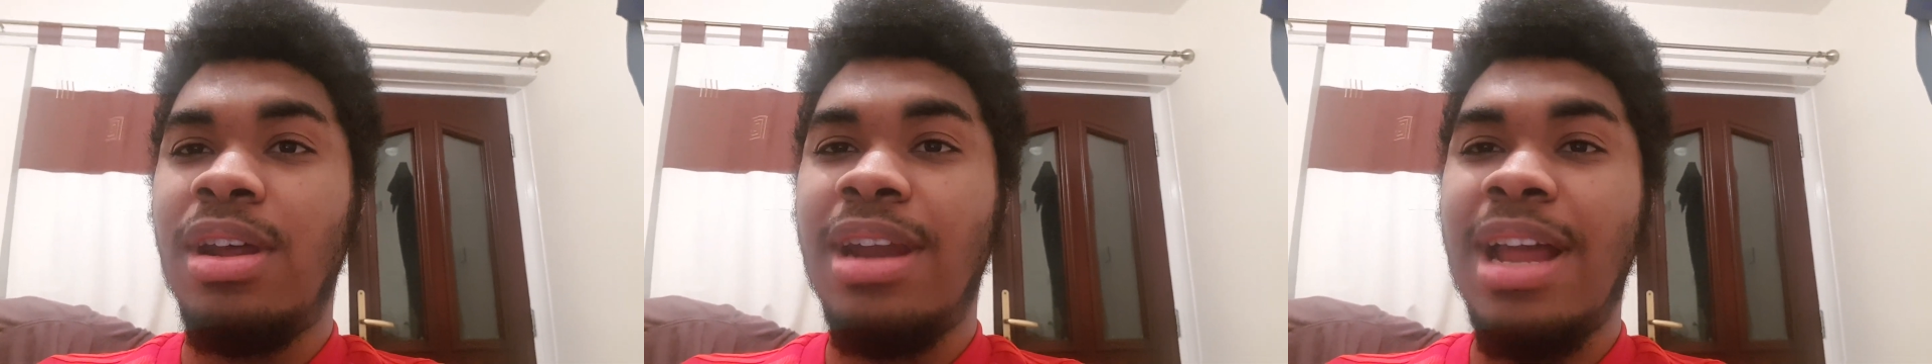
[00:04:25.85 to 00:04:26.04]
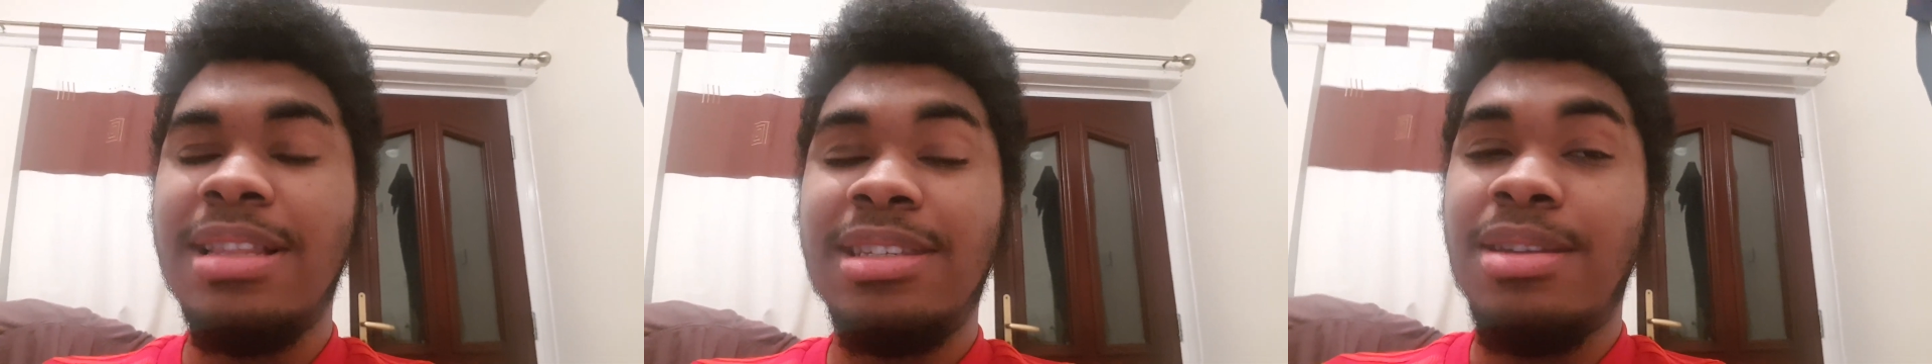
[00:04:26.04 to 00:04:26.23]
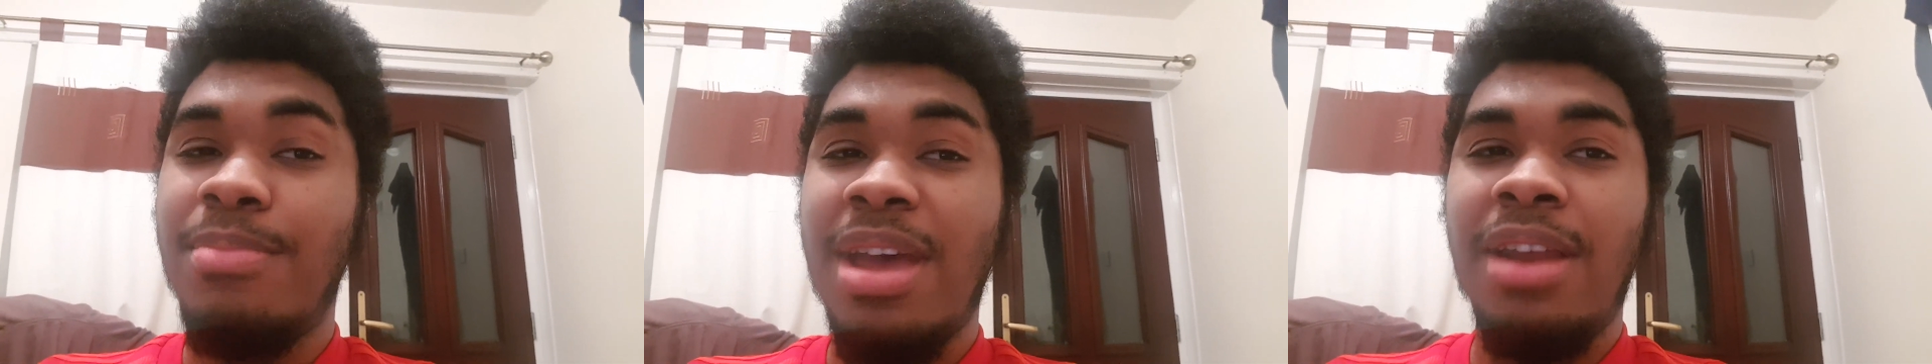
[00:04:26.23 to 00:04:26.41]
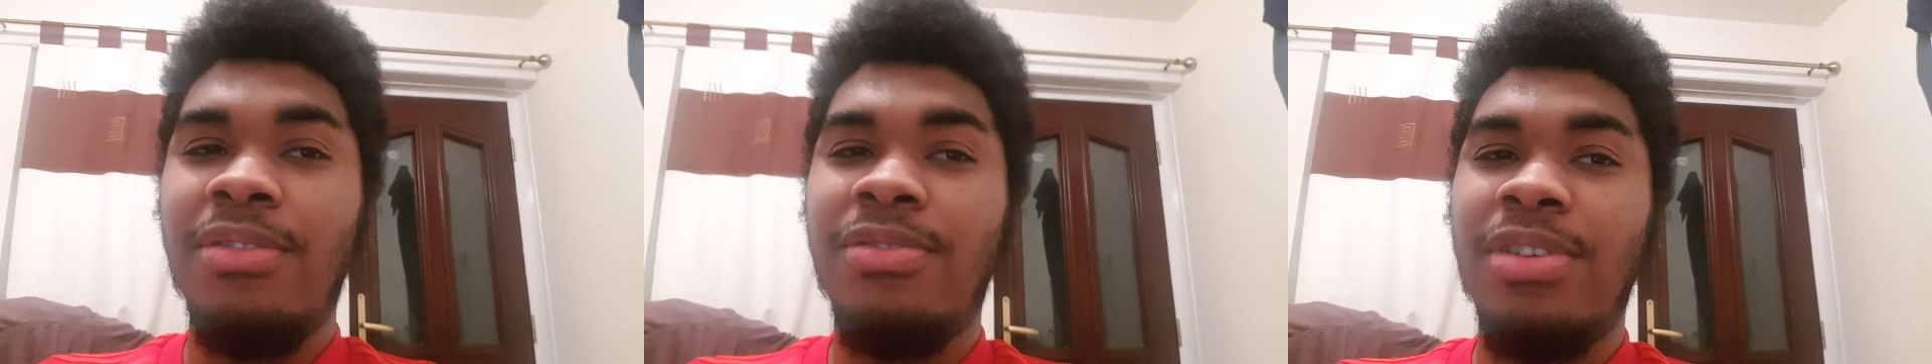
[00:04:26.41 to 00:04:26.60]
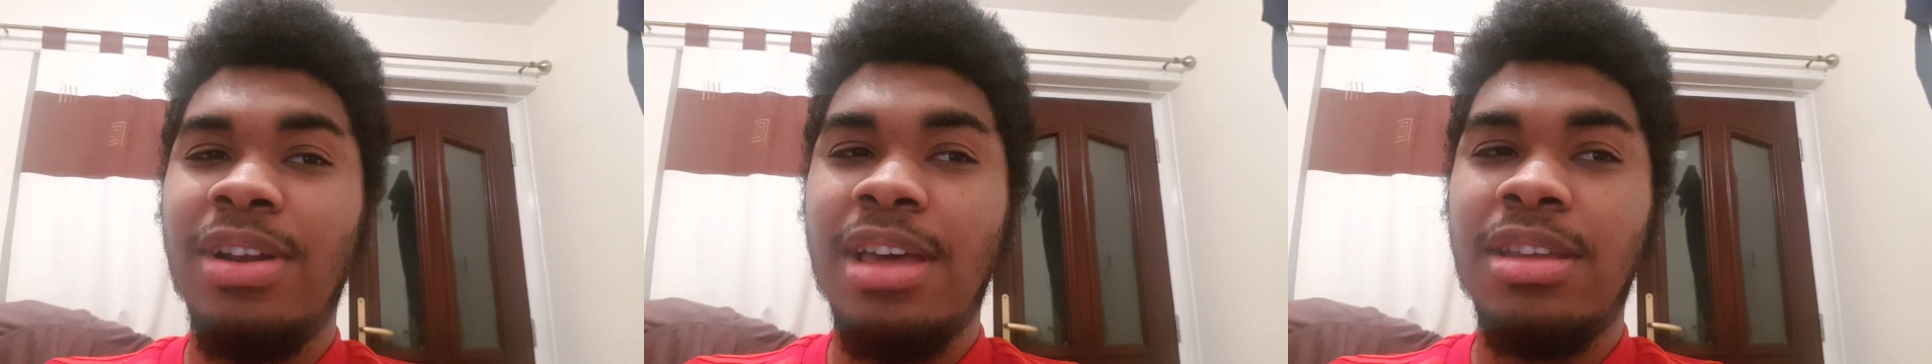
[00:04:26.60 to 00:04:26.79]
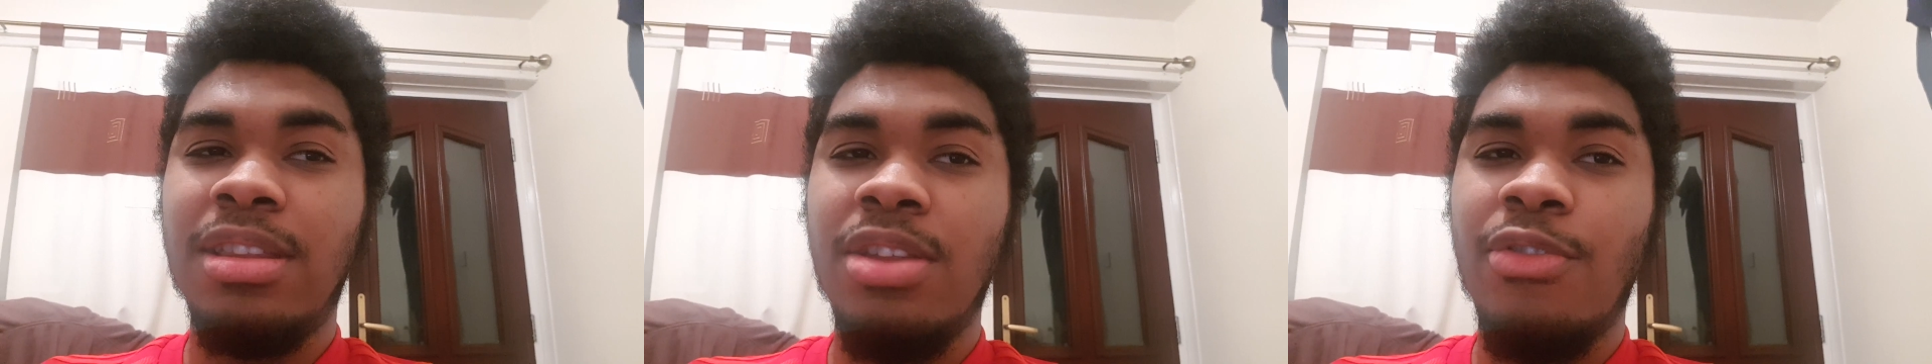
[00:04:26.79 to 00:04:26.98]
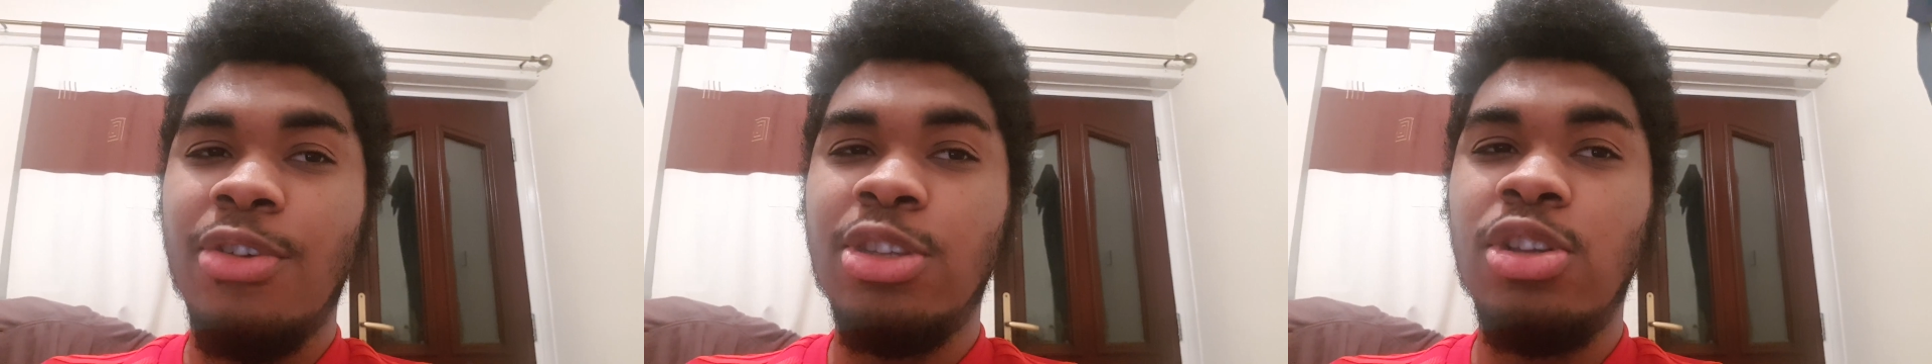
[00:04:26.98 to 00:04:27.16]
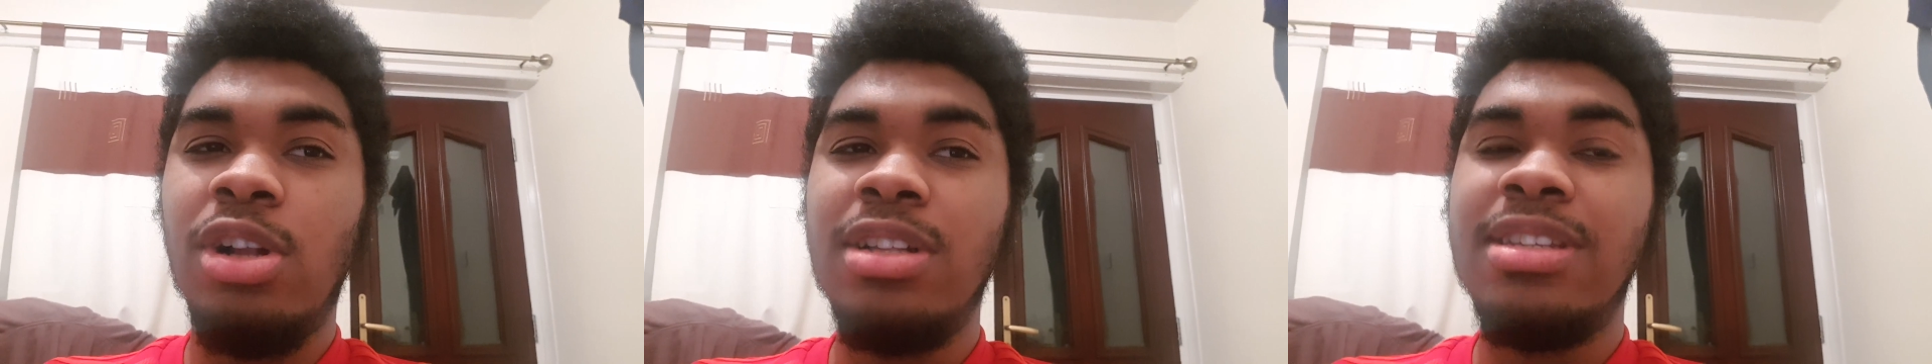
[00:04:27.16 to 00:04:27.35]
That's the main thing. Like, the
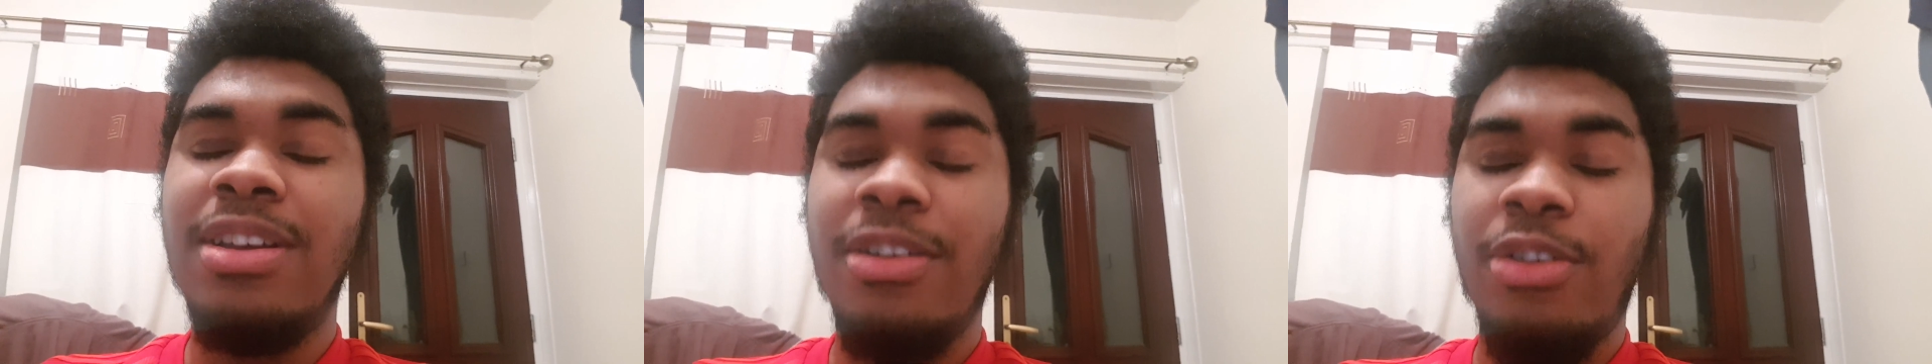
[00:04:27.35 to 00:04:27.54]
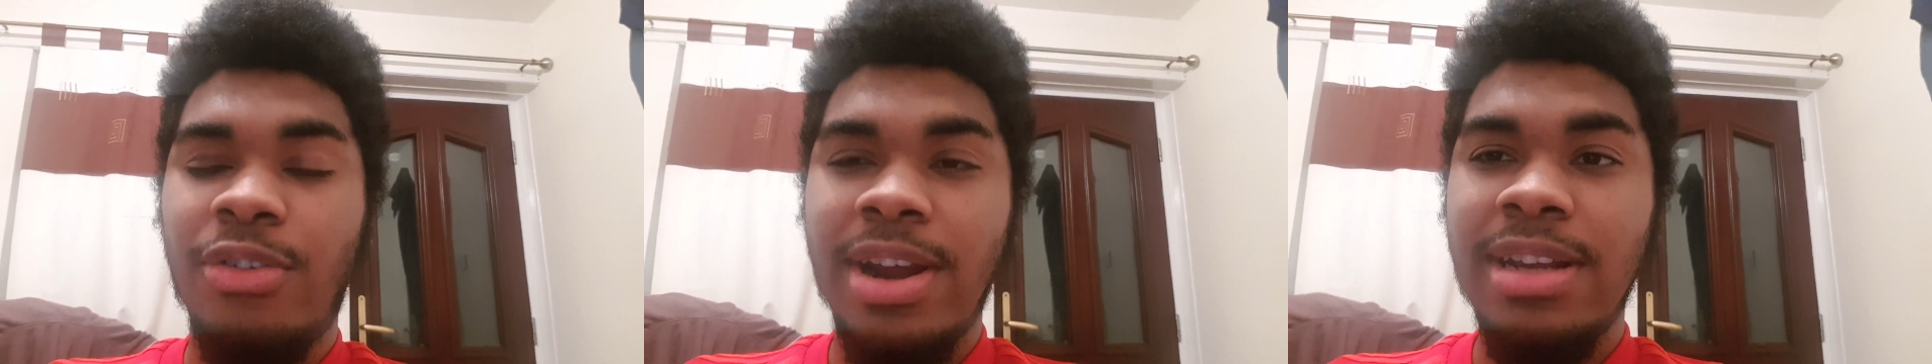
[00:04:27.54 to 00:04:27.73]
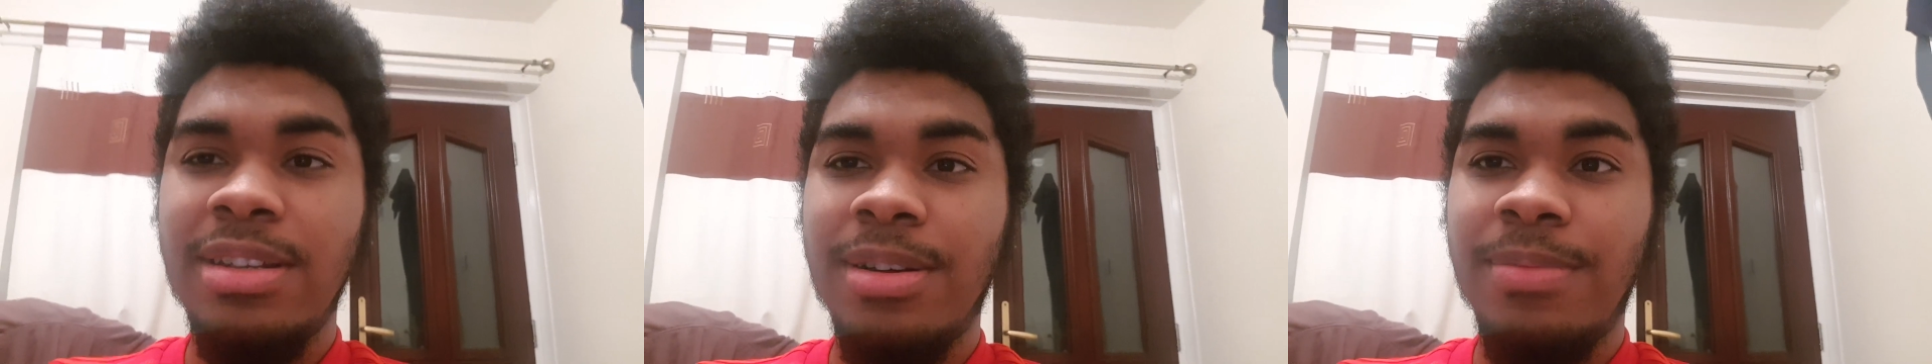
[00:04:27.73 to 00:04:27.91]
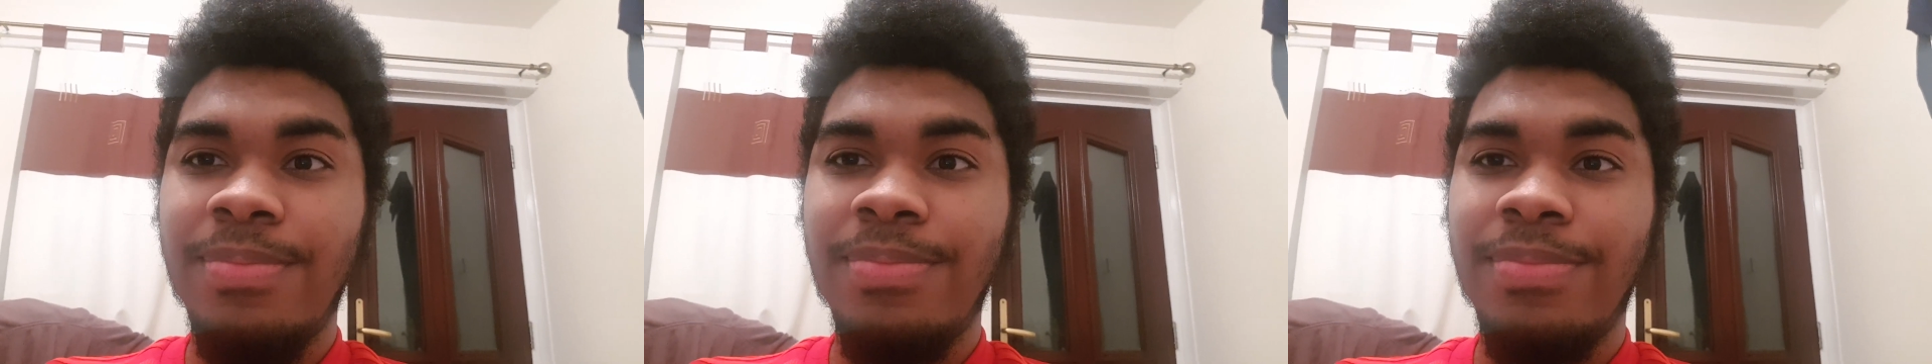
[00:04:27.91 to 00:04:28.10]
results are great.